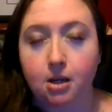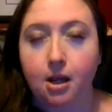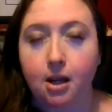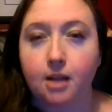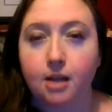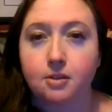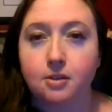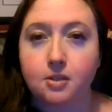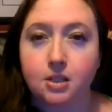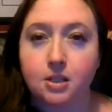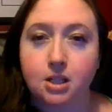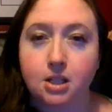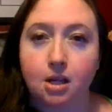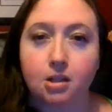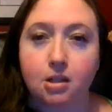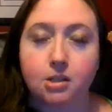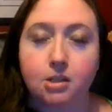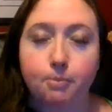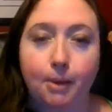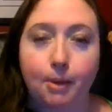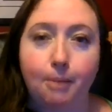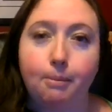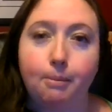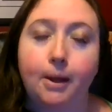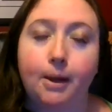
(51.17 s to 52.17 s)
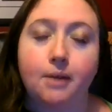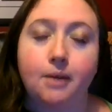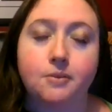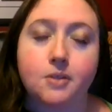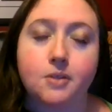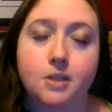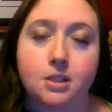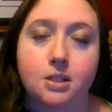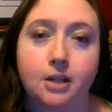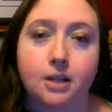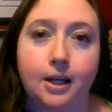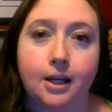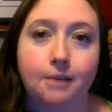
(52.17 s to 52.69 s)
in end stage bed bound
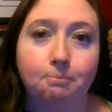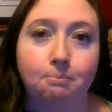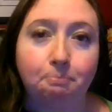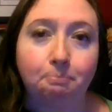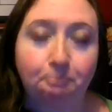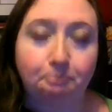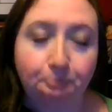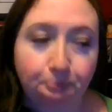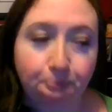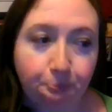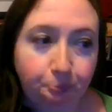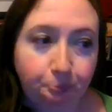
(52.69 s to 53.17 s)
state.